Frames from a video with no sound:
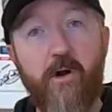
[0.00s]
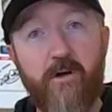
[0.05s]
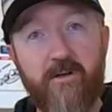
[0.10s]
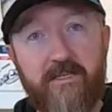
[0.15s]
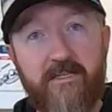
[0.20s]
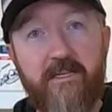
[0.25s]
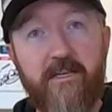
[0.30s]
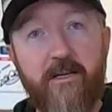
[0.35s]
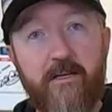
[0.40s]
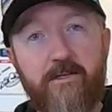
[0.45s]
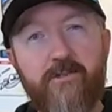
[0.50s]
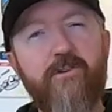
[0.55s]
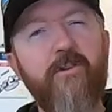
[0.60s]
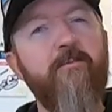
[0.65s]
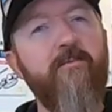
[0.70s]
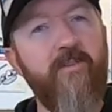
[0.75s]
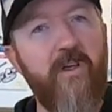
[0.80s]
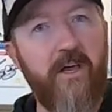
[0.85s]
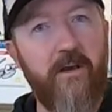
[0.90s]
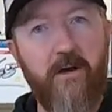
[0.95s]
RC,
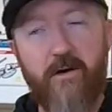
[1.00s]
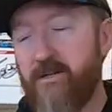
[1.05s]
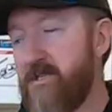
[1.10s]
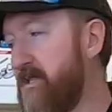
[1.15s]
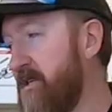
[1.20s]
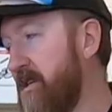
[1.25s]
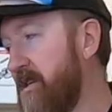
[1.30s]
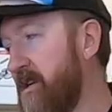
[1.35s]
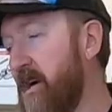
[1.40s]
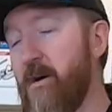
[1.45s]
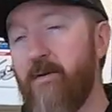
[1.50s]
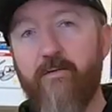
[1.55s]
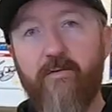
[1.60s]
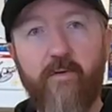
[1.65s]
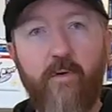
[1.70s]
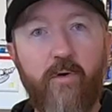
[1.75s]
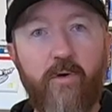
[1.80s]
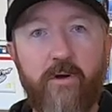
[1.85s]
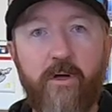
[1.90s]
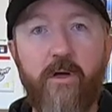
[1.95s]
Extreme Flight RC down in
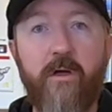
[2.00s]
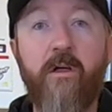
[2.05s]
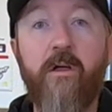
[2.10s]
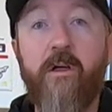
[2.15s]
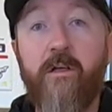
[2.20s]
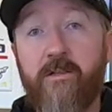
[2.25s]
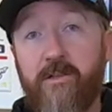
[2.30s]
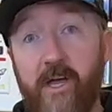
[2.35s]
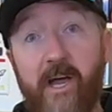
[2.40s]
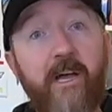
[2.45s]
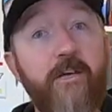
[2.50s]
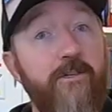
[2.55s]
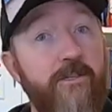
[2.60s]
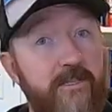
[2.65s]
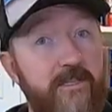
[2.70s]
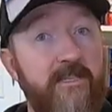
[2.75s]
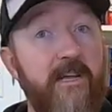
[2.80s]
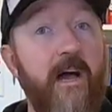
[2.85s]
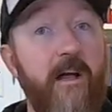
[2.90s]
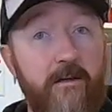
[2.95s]
Florida, they actually
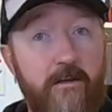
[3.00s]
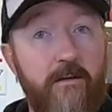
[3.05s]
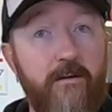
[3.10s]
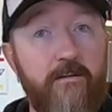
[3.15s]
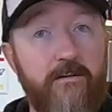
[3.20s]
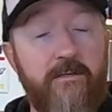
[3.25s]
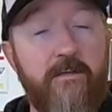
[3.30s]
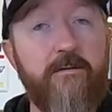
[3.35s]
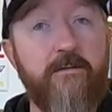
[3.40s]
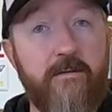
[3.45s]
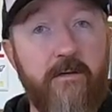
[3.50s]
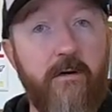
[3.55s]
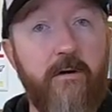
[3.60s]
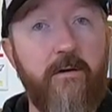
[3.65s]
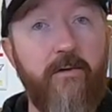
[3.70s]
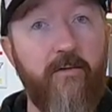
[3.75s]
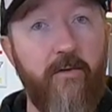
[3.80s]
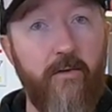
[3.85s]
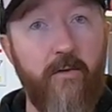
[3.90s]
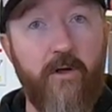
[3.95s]
stock those. So
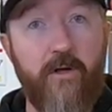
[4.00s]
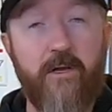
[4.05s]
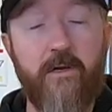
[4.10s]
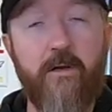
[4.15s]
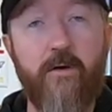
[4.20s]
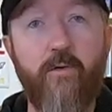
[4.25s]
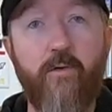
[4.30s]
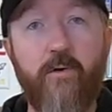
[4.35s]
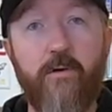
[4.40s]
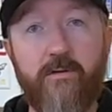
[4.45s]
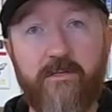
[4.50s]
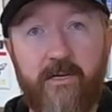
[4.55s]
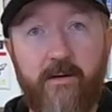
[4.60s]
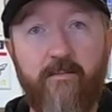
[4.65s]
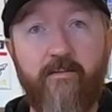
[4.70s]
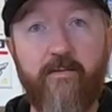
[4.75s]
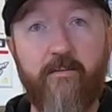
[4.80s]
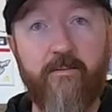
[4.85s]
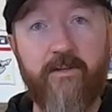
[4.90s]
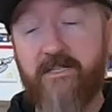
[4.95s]
if you're looking to order
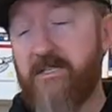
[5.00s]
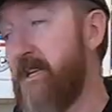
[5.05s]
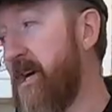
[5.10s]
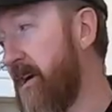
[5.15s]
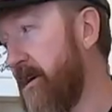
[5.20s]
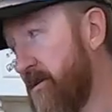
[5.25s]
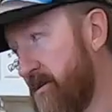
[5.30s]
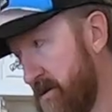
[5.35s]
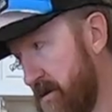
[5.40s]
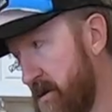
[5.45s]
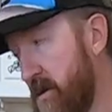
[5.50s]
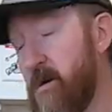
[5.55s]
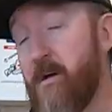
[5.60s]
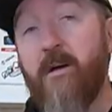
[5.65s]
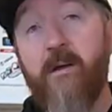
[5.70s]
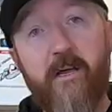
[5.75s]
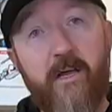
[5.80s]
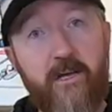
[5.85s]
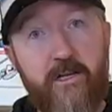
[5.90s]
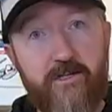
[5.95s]
some from the States,
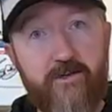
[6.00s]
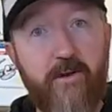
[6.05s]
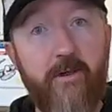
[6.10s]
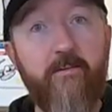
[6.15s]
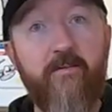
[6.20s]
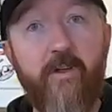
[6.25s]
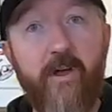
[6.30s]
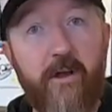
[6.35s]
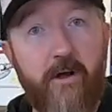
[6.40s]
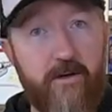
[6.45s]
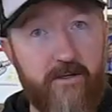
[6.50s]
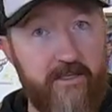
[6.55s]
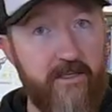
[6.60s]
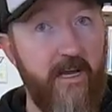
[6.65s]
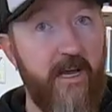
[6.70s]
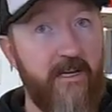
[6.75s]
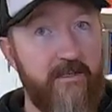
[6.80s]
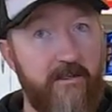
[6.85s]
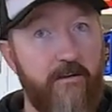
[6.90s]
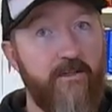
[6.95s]
Extreme Flight RC has
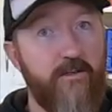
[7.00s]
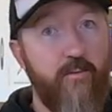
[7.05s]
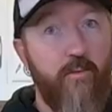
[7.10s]
yeah, those. We'll